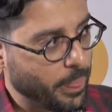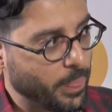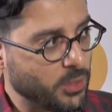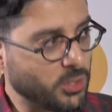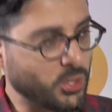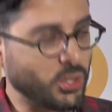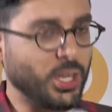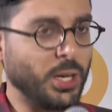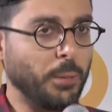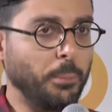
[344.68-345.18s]

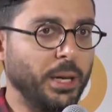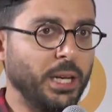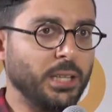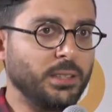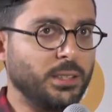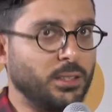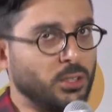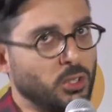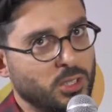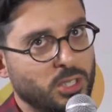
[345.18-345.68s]
So the
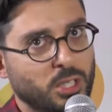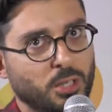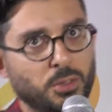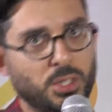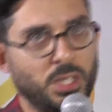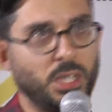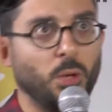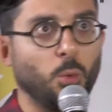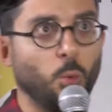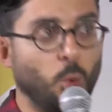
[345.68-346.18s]
ability to, instead of
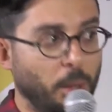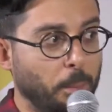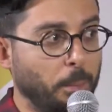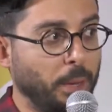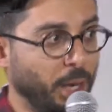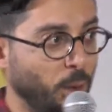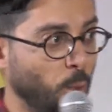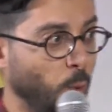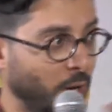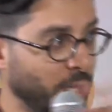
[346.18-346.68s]
seeing one
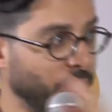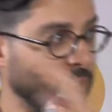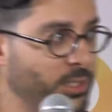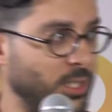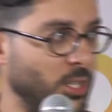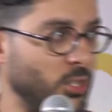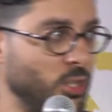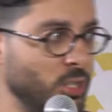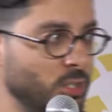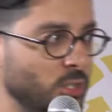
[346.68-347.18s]
by one
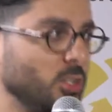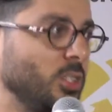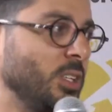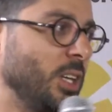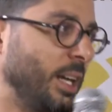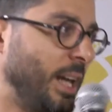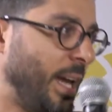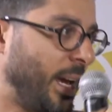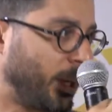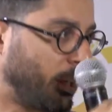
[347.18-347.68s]
sessions, you see
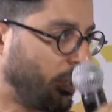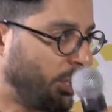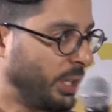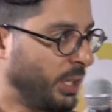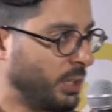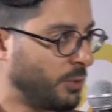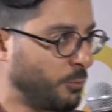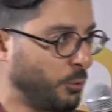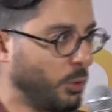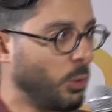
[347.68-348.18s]
an
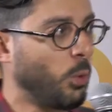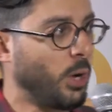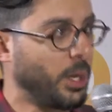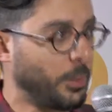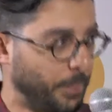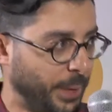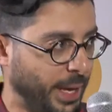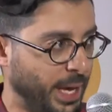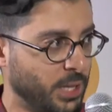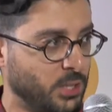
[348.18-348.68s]
aggregate for
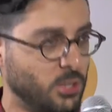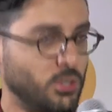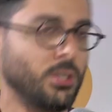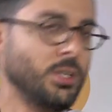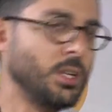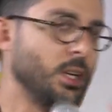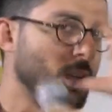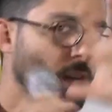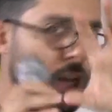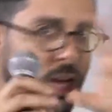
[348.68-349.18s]
one page.
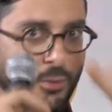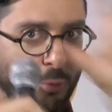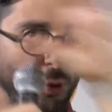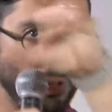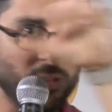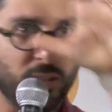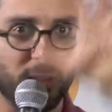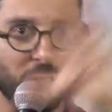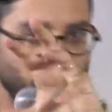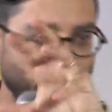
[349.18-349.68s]

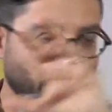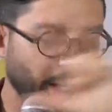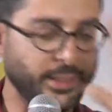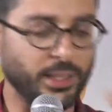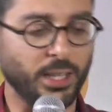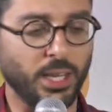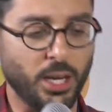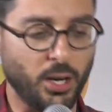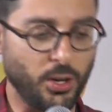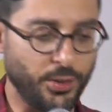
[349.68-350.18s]
Everyone's
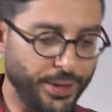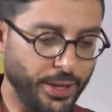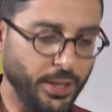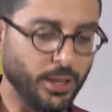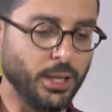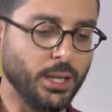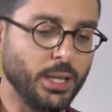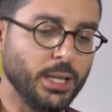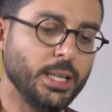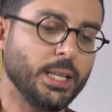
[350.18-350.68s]
interacting.
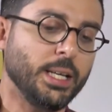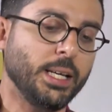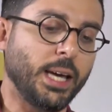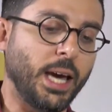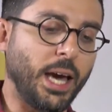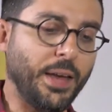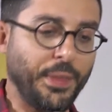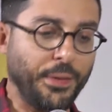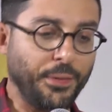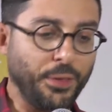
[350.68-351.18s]

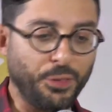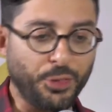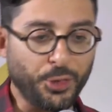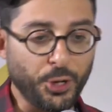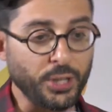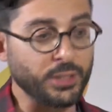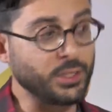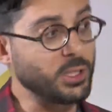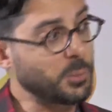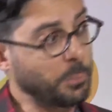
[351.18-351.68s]
And then
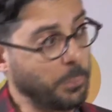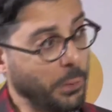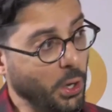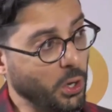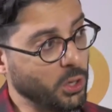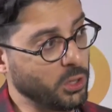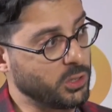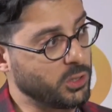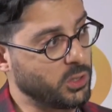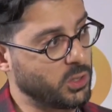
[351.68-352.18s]
third is
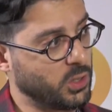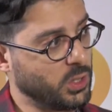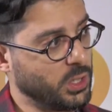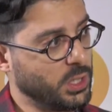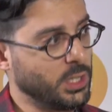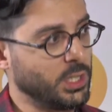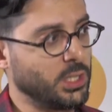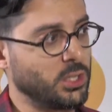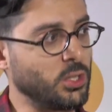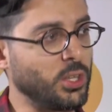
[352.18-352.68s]
polls.
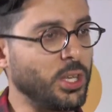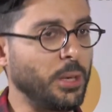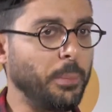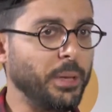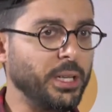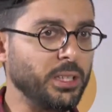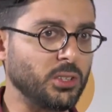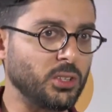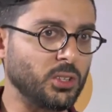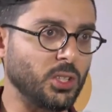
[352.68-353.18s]
So the
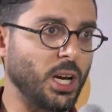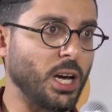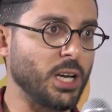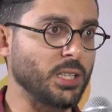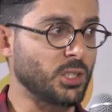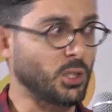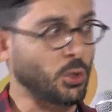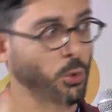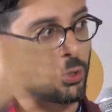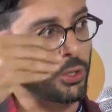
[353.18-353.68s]
ability to
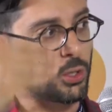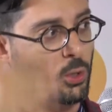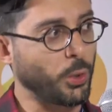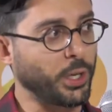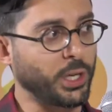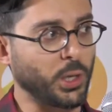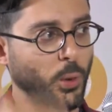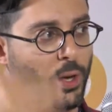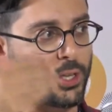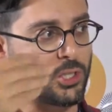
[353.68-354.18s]
ask
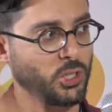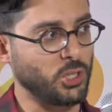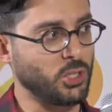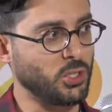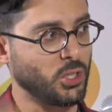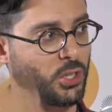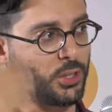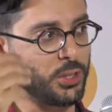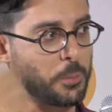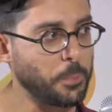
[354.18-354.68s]
quick
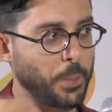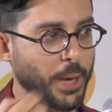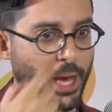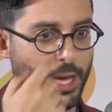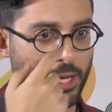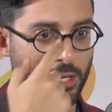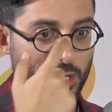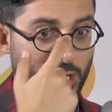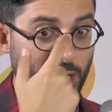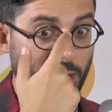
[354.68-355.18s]
questions on the
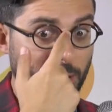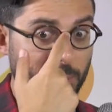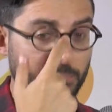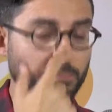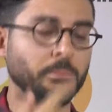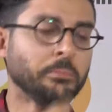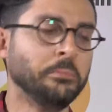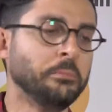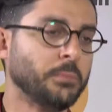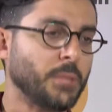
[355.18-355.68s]
page. And
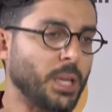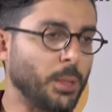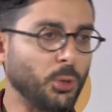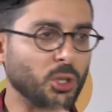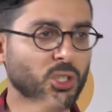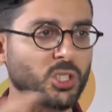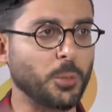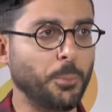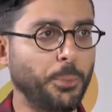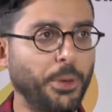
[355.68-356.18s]
I'm
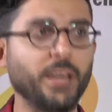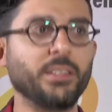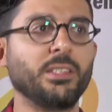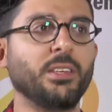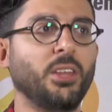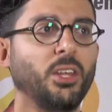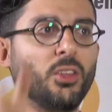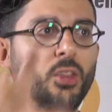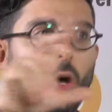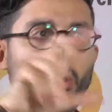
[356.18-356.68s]
not surprised. I
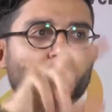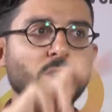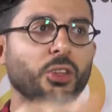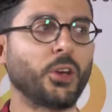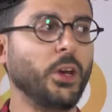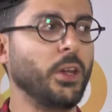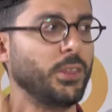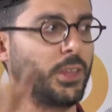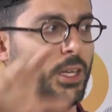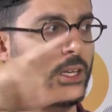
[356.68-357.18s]
think those
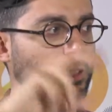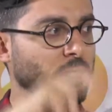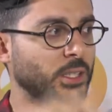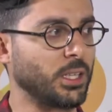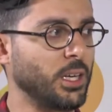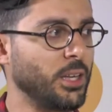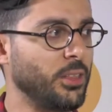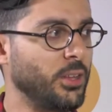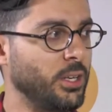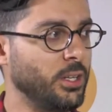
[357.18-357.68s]
three things
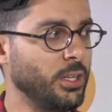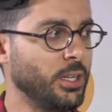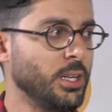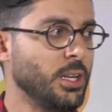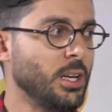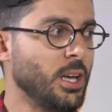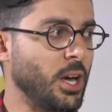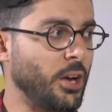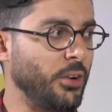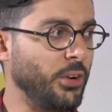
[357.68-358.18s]
together
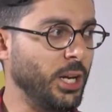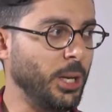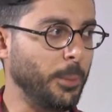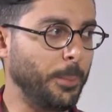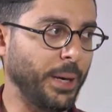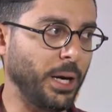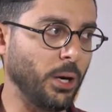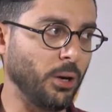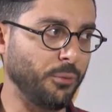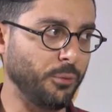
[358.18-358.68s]
are really
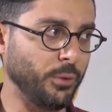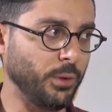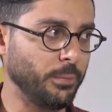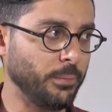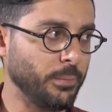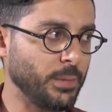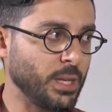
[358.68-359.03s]
powerful.